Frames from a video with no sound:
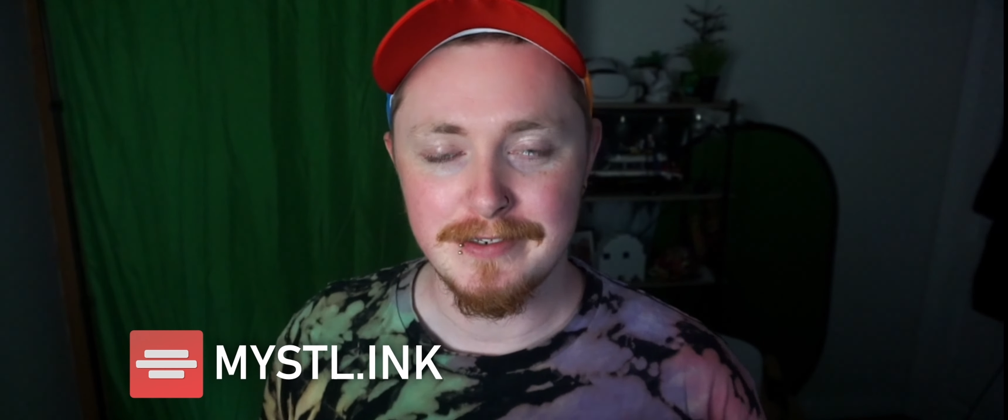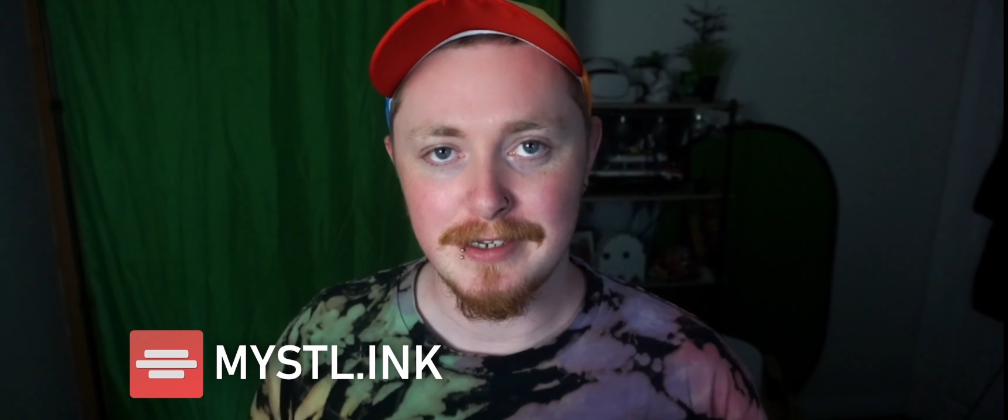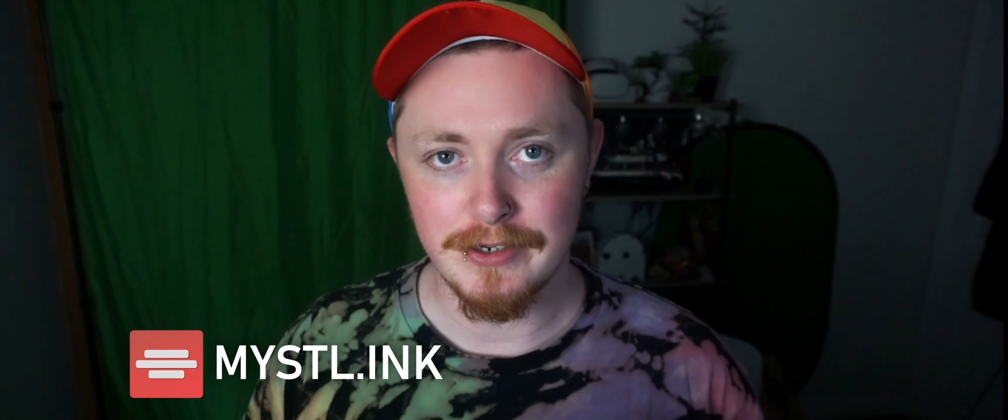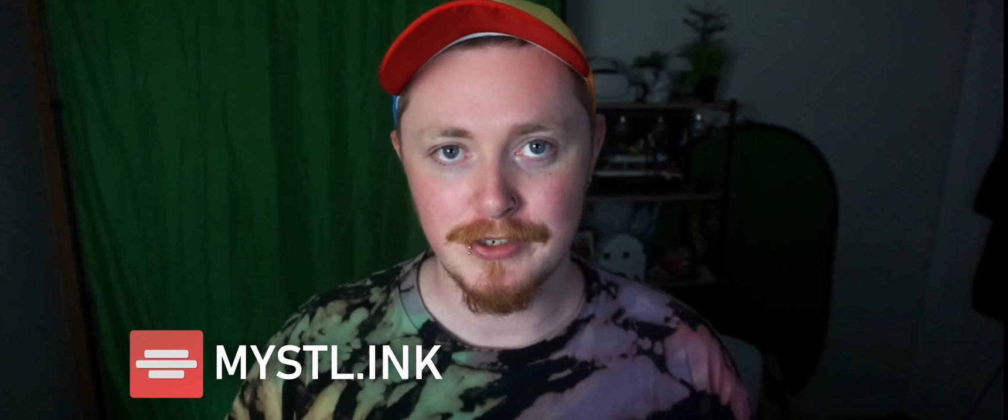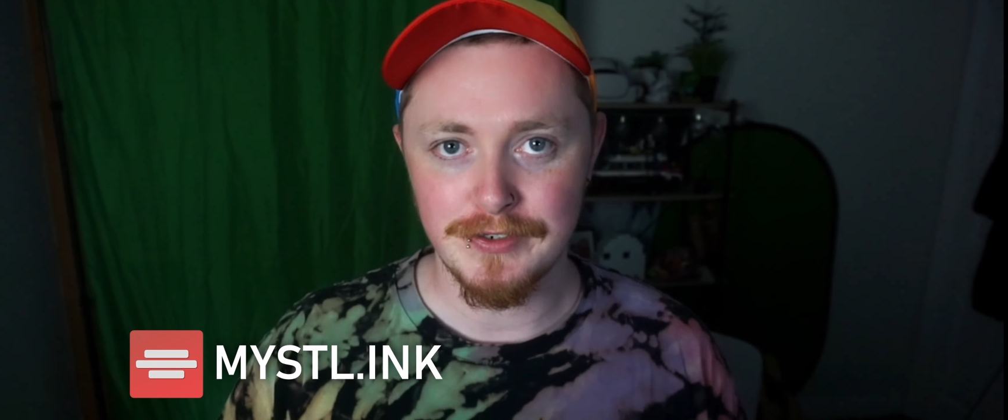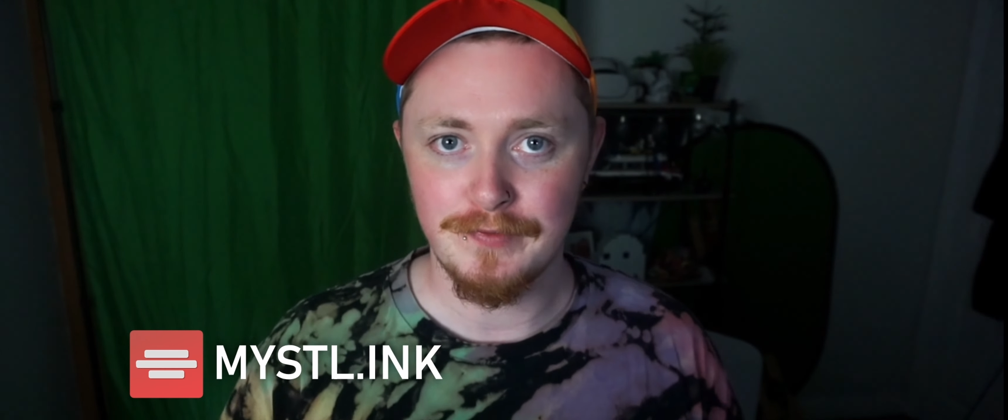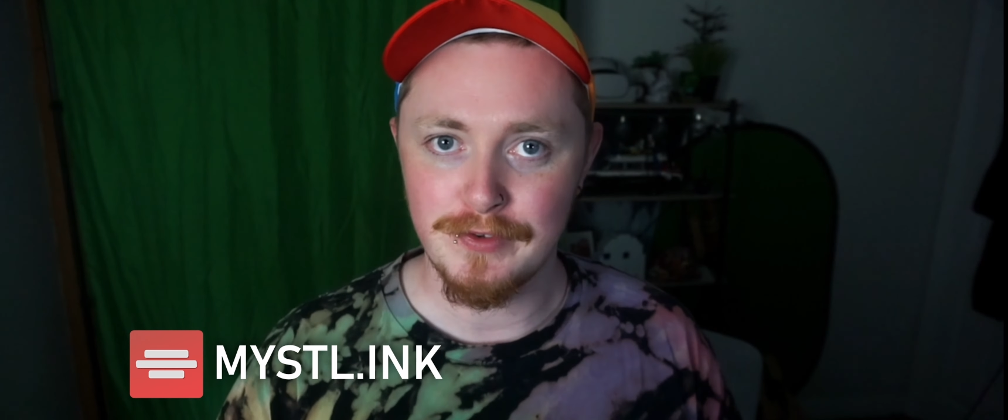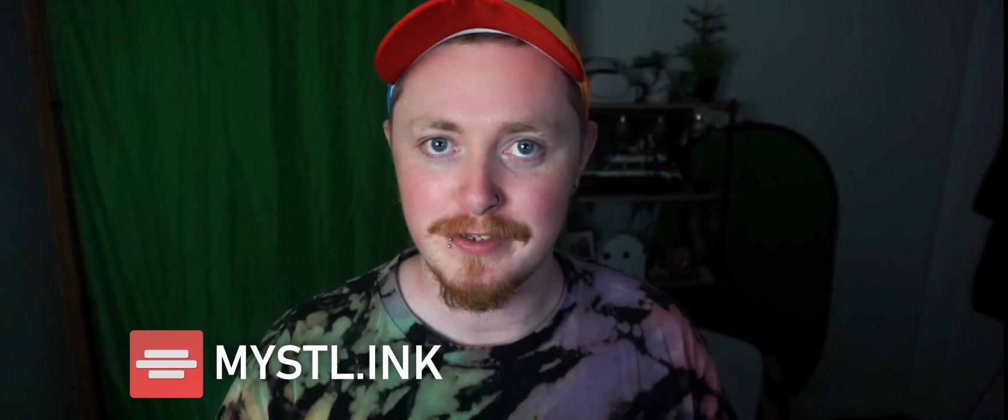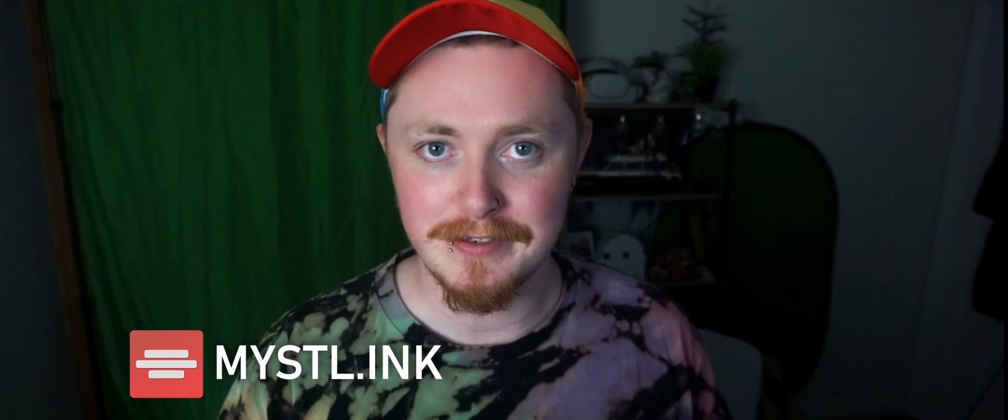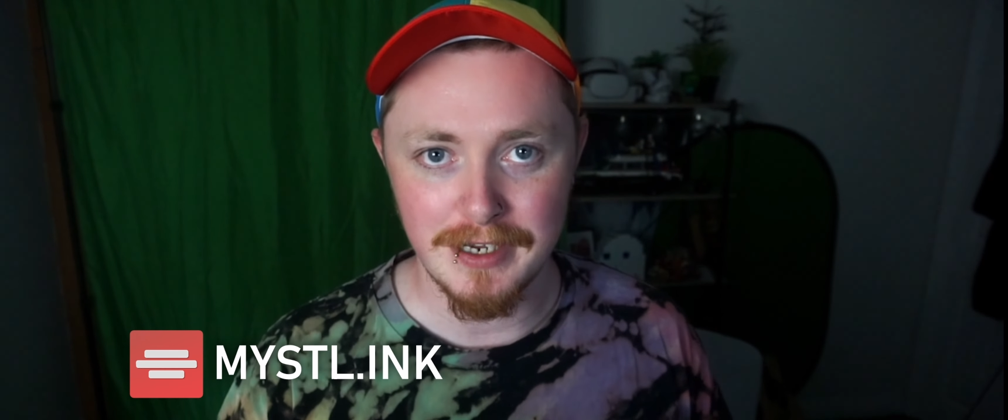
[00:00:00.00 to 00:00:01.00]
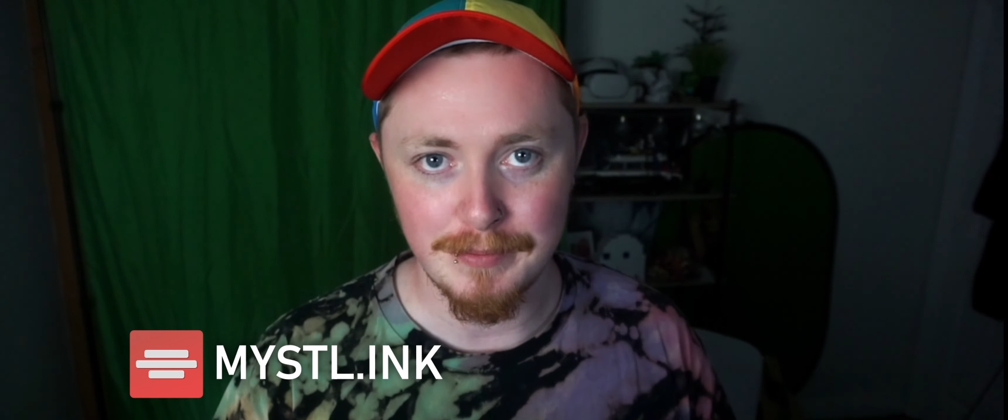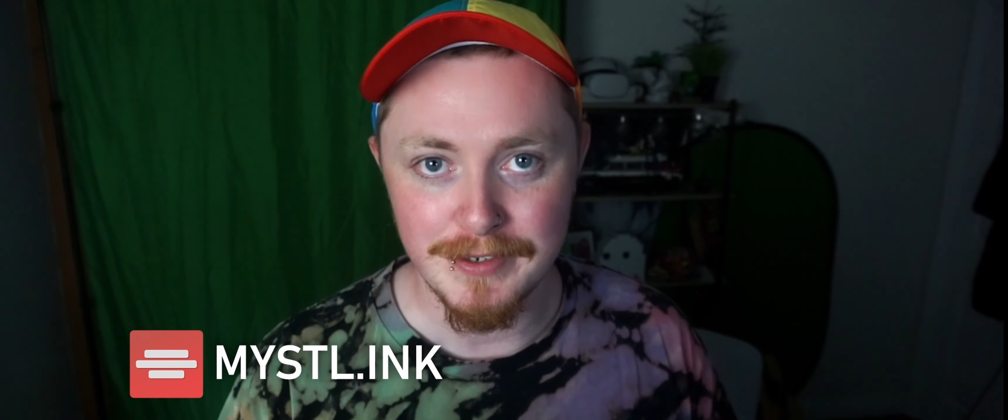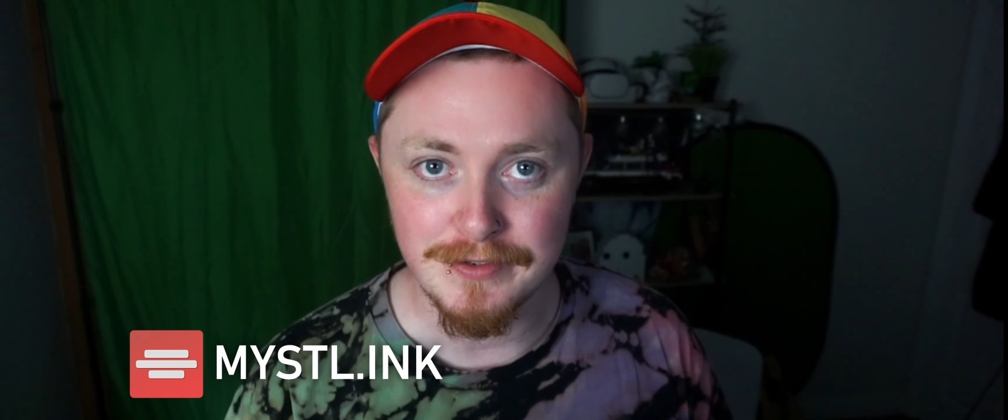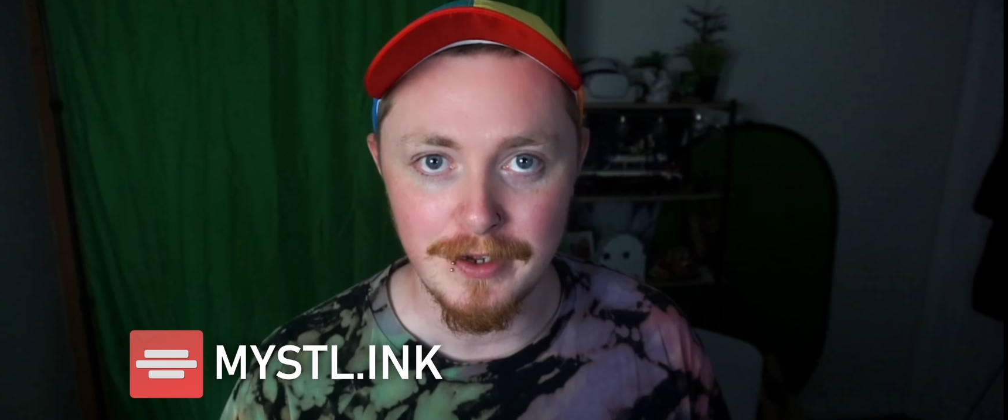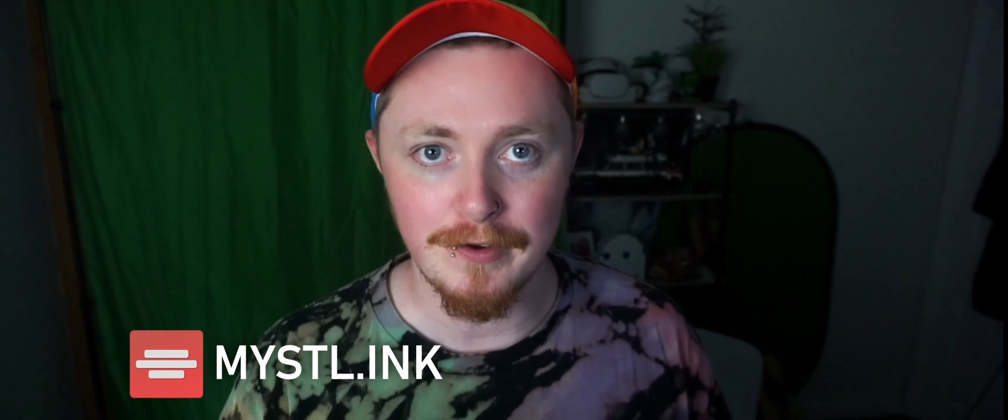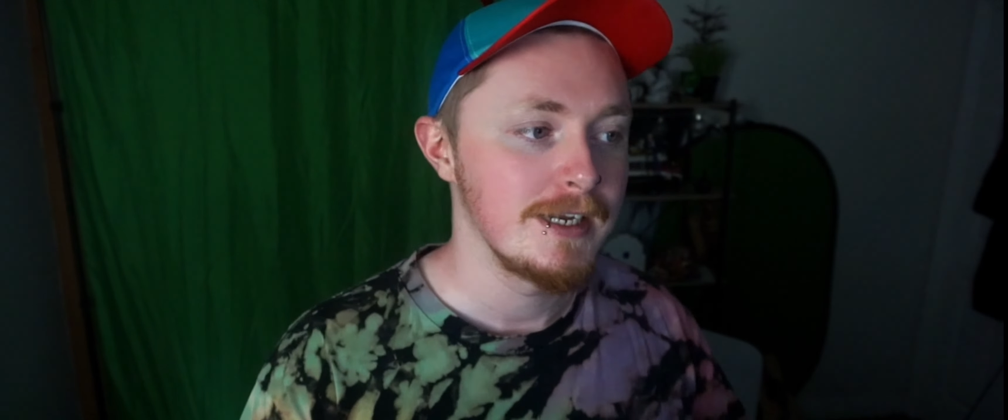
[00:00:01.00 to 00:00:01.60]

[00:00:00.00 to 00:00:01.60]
solution for this type of stuff.